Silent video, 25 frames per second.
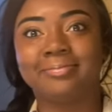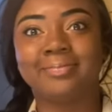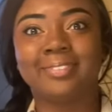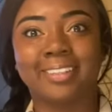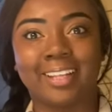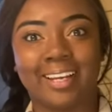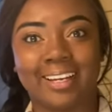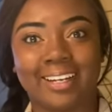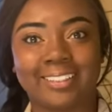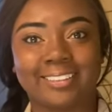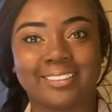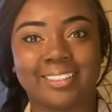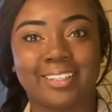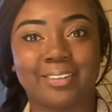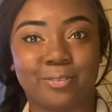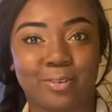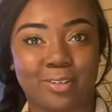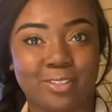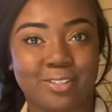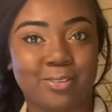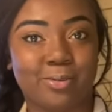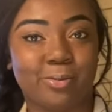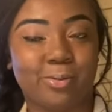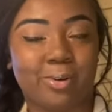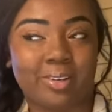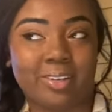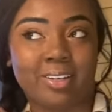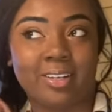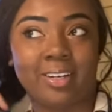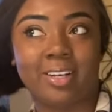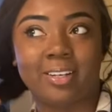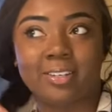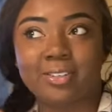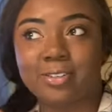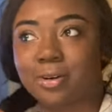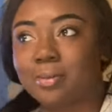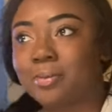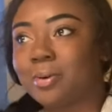Like I said, watching The Walking
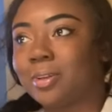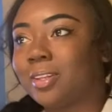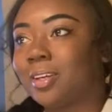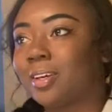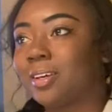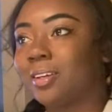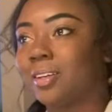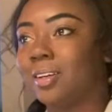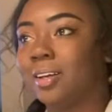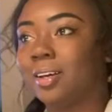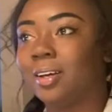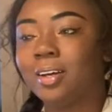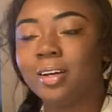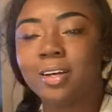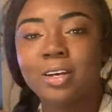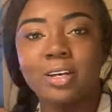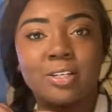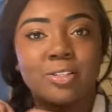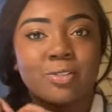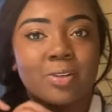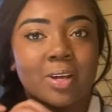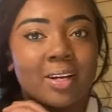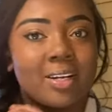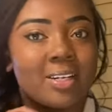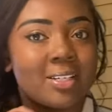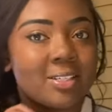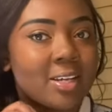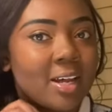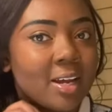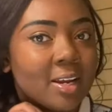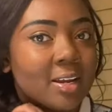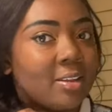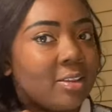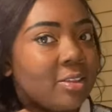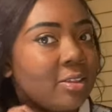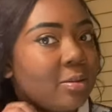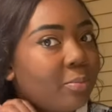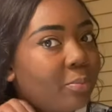Dead, sorry about that. So I
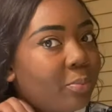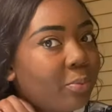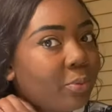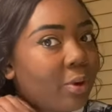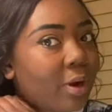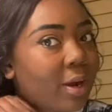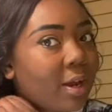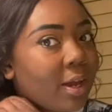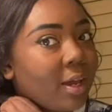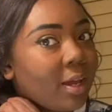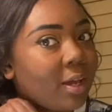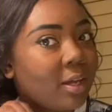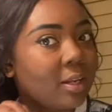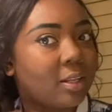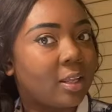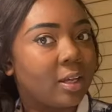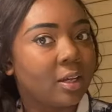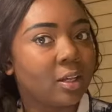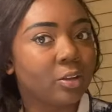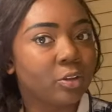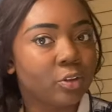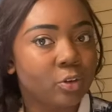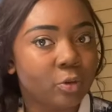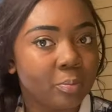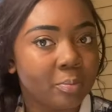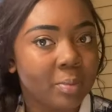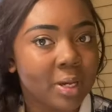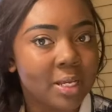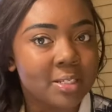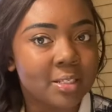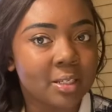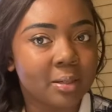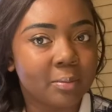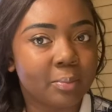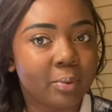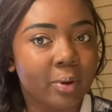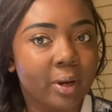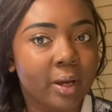decided the braid, like a little
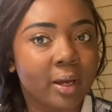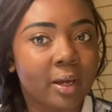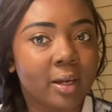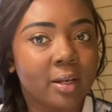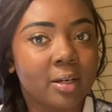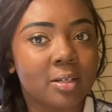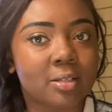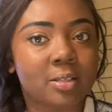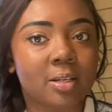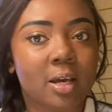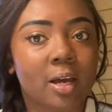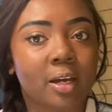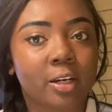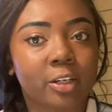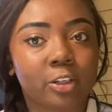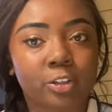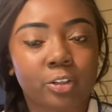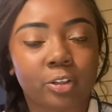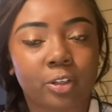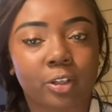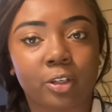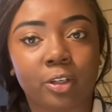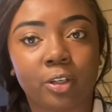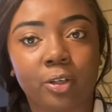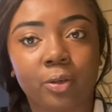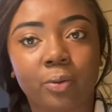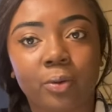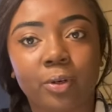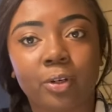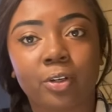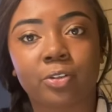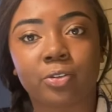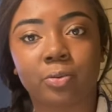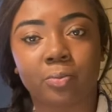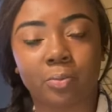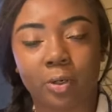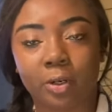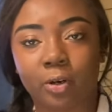messy braid, is actually cuter,
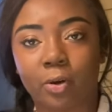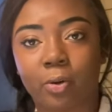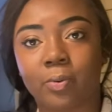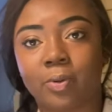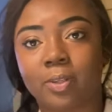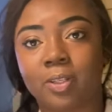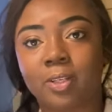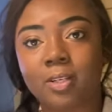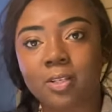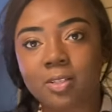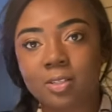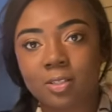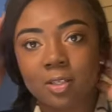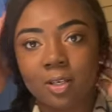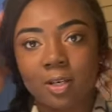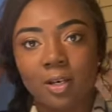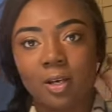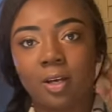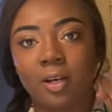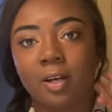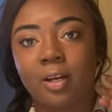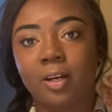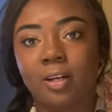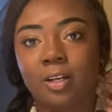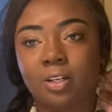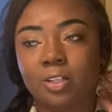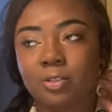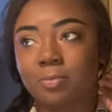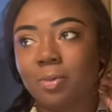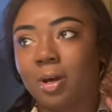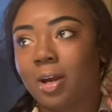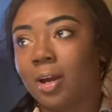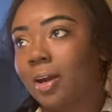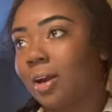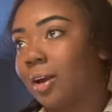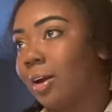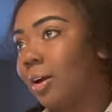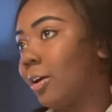so I'm gonna go with this. Here's my
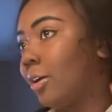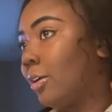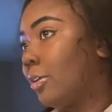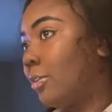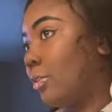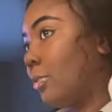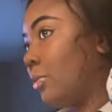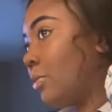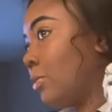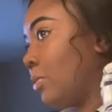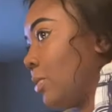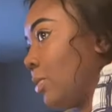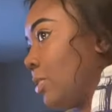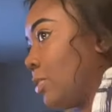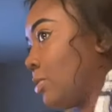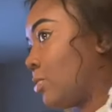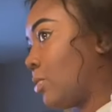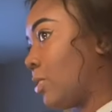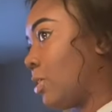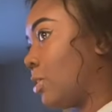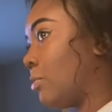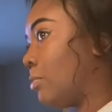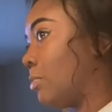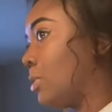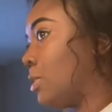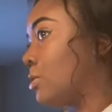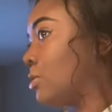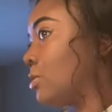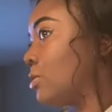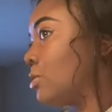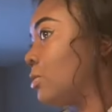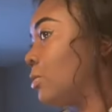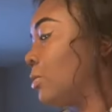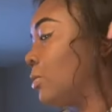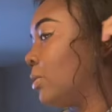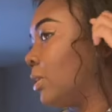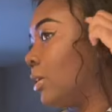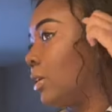hair. Don't know what this random piece is
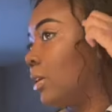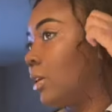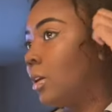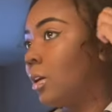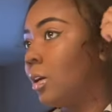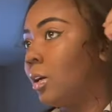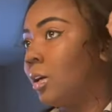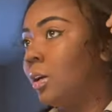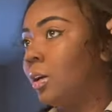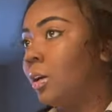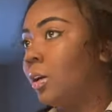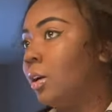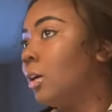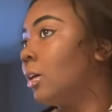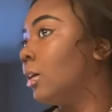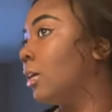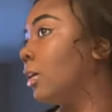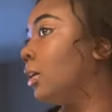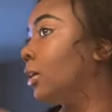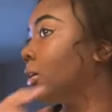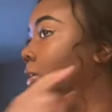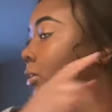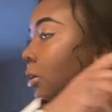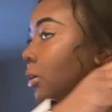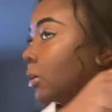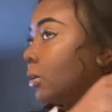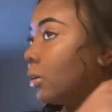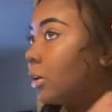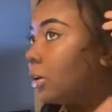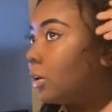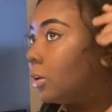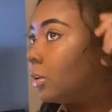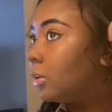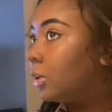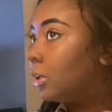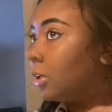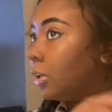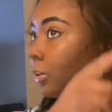doing. I guess I'll
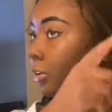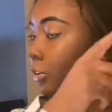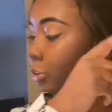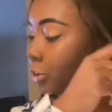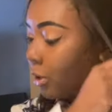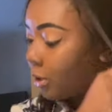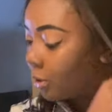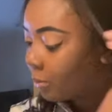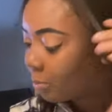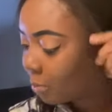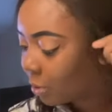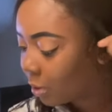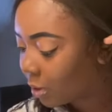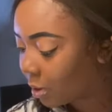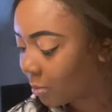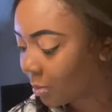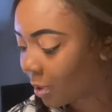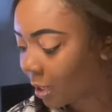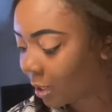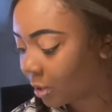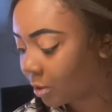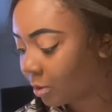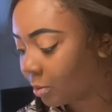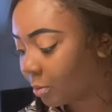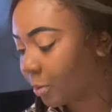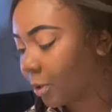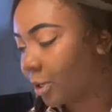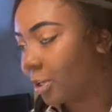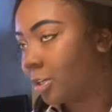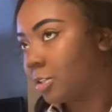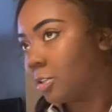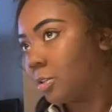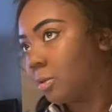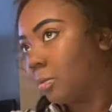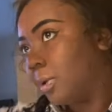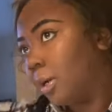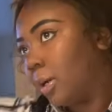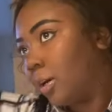curl it and try to put it back in the braid
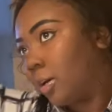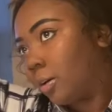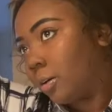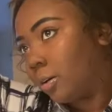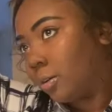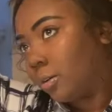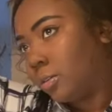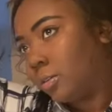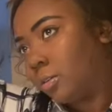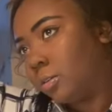somehow.